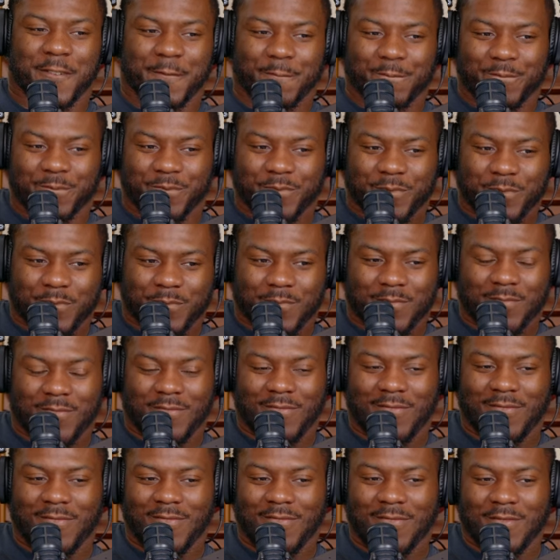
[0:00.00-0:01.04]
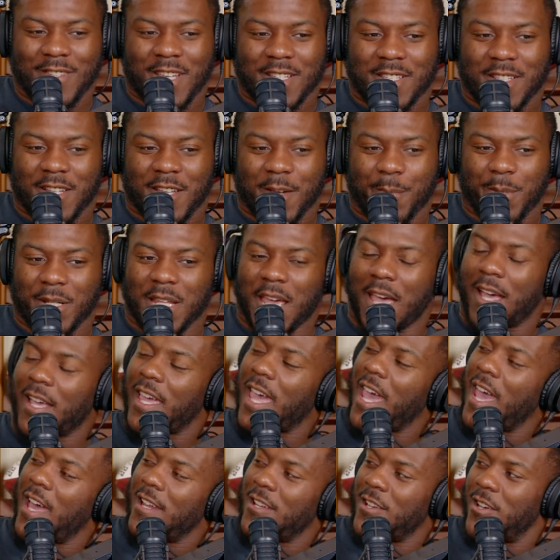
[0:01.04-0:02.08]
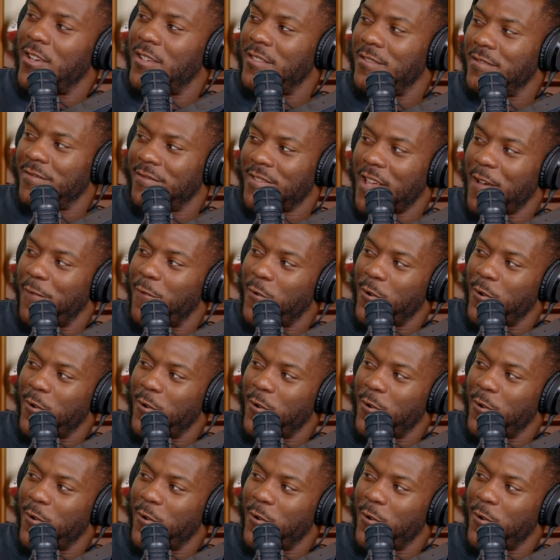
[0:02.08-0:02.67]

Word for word: Yeah. That is crazy. Yeah. That's hilarious. But damn, Cat, though, that